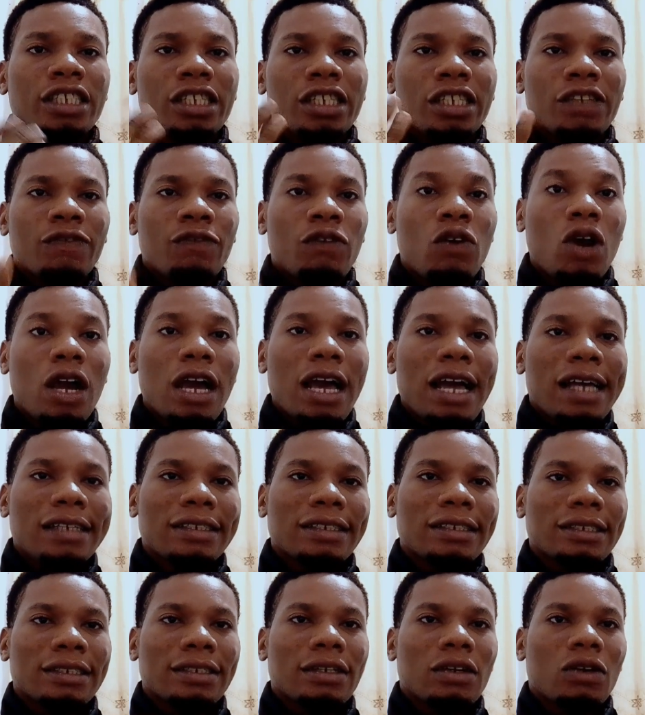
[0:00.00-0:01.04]

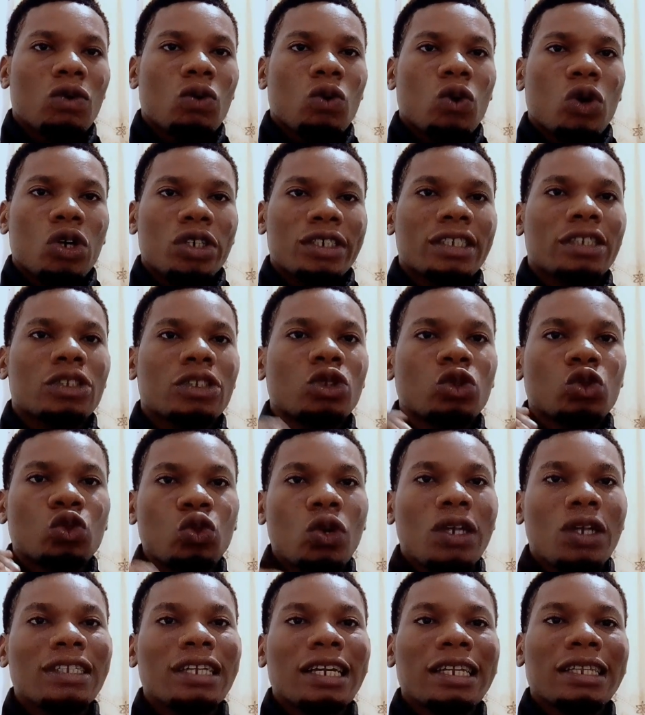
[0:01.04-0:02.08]
forecast was
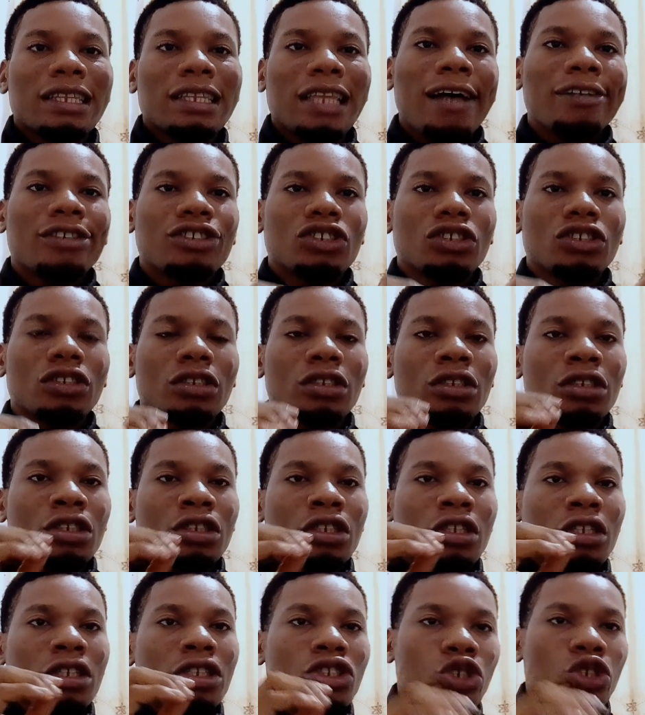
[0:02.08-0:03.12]
200,000
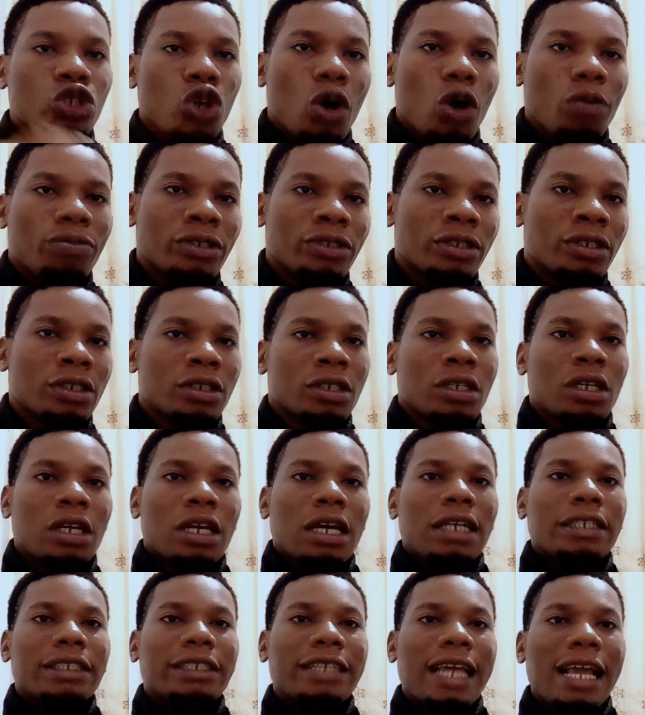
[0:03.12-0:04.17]
jobs,
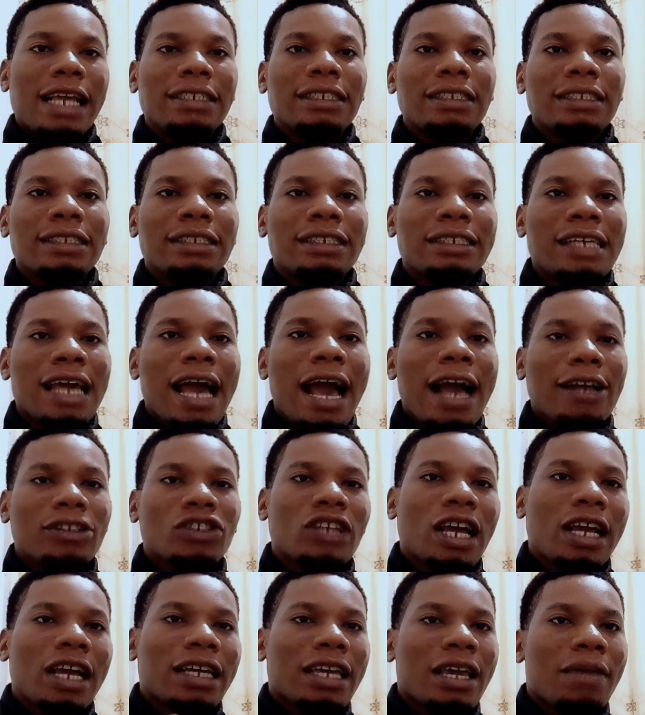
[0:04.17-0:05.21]
then the
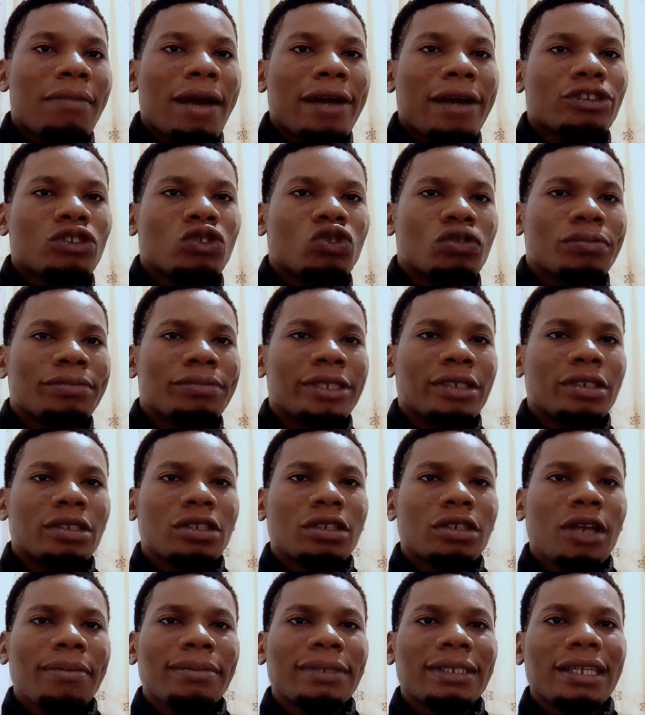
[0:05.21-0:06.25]
actual came out to be
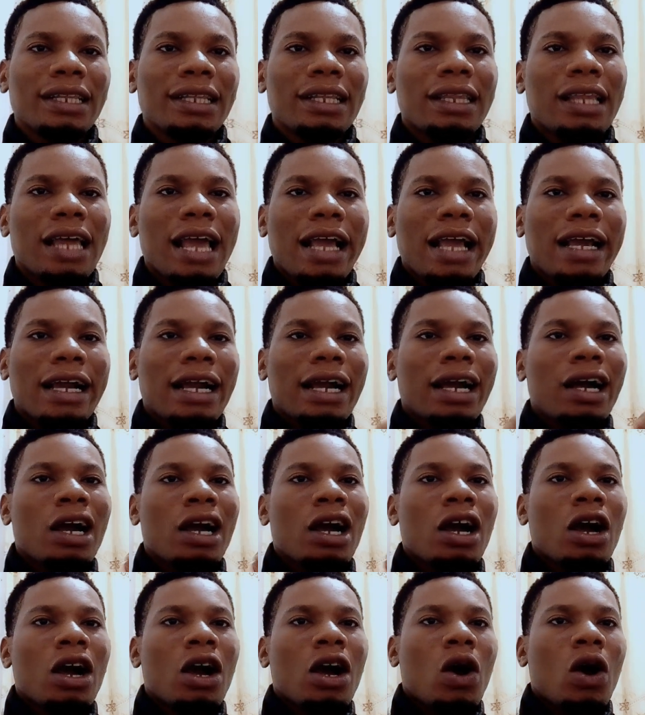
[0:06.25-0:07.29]
something like
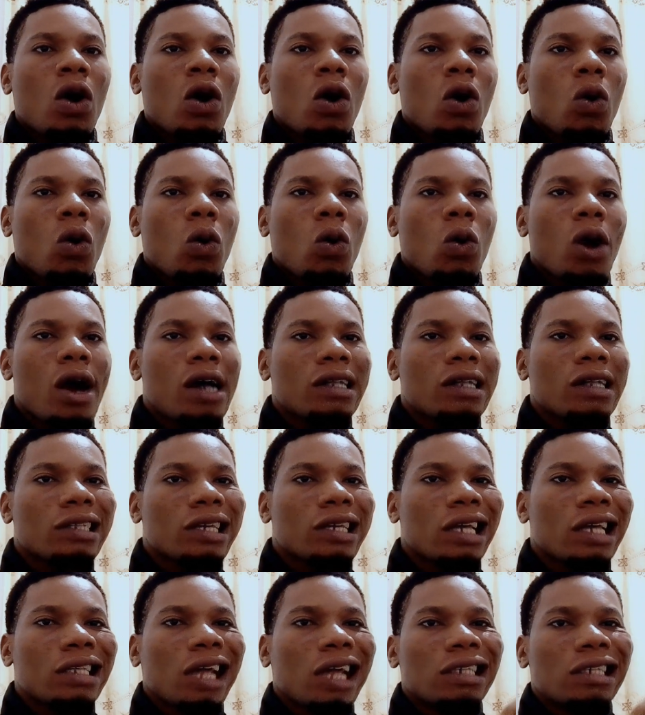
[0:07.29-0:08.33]

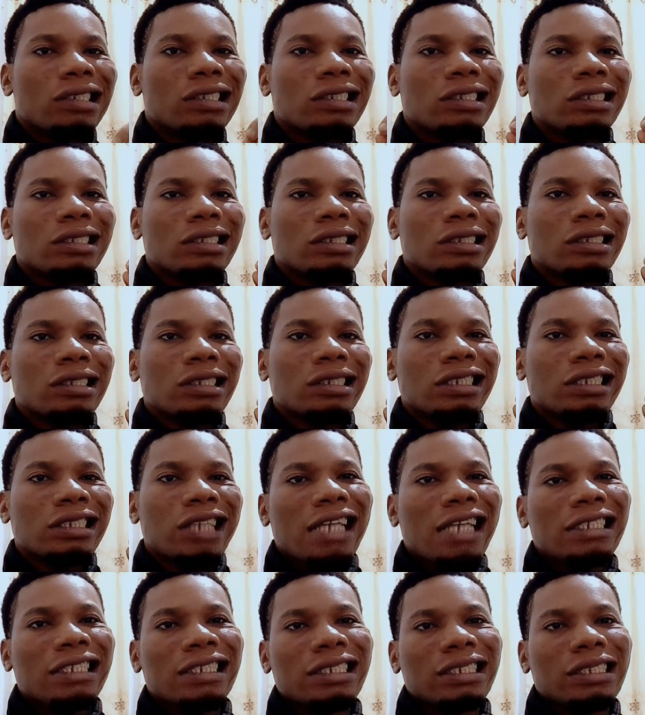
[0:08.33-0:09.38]

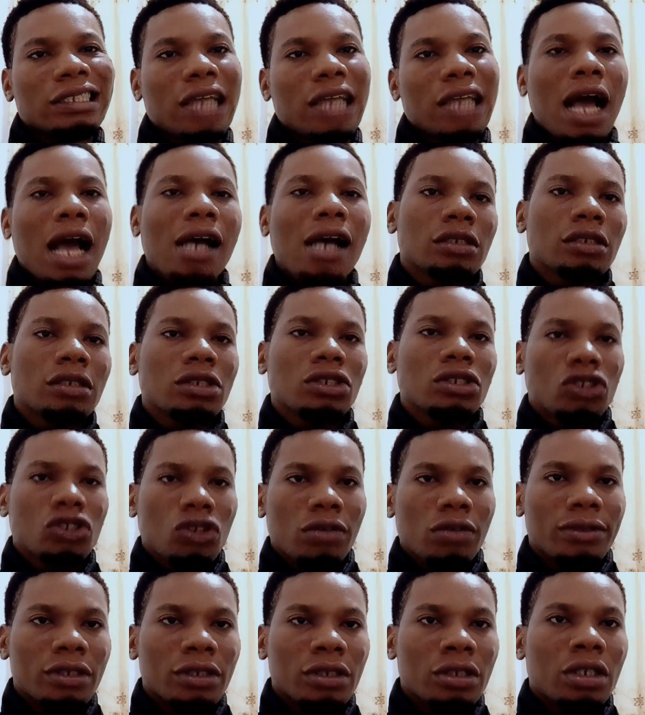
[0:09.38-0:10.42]
190,000
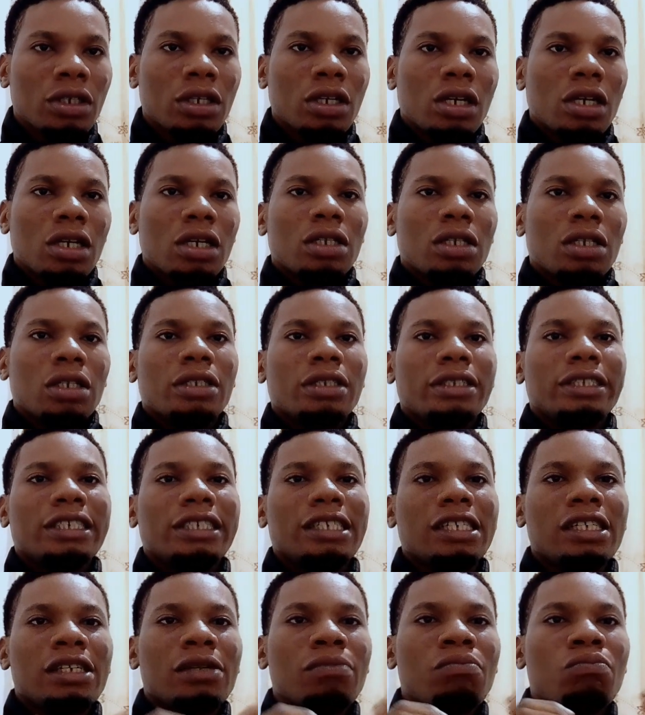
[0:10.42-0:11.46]
jobs.
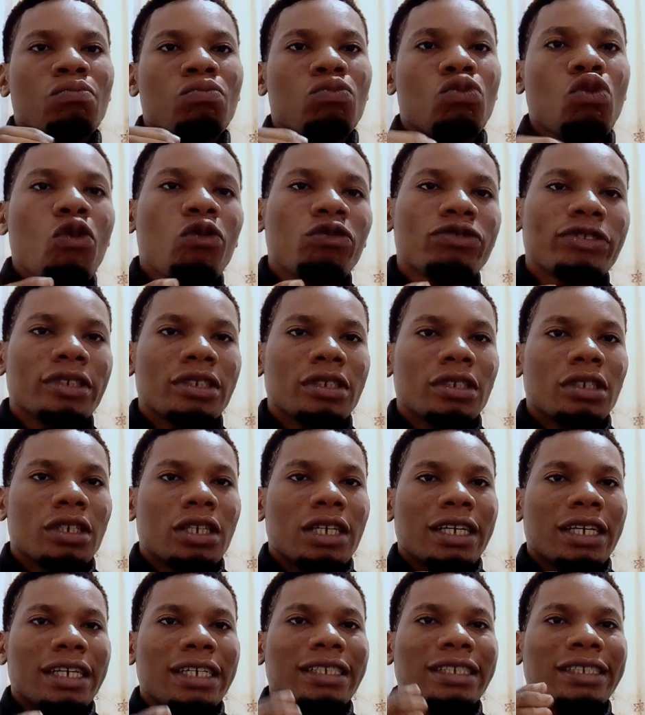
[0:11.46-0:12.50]
The moves
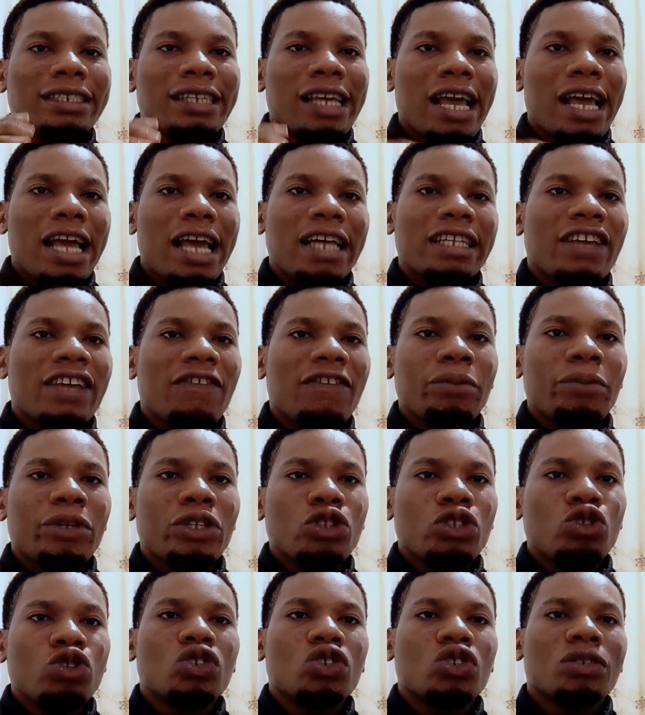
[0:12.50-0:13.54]
in the NFP
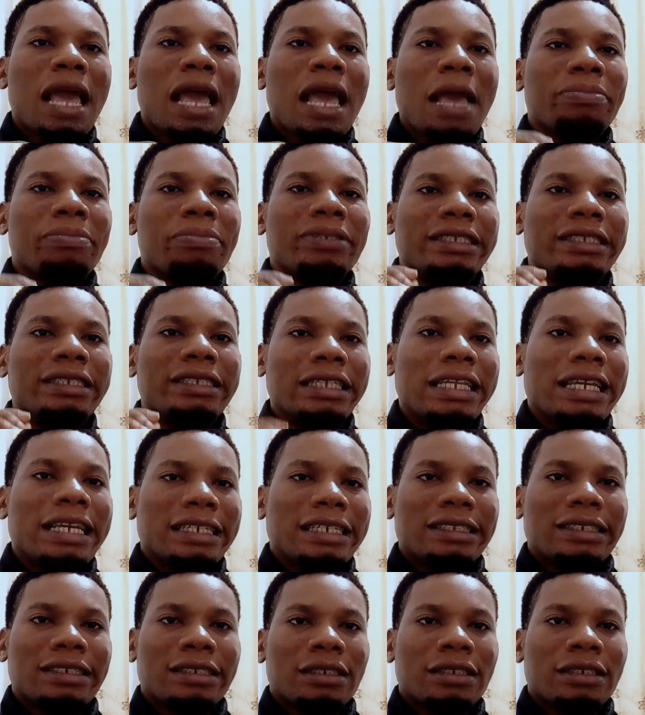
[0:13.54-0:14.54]
news might be delayed.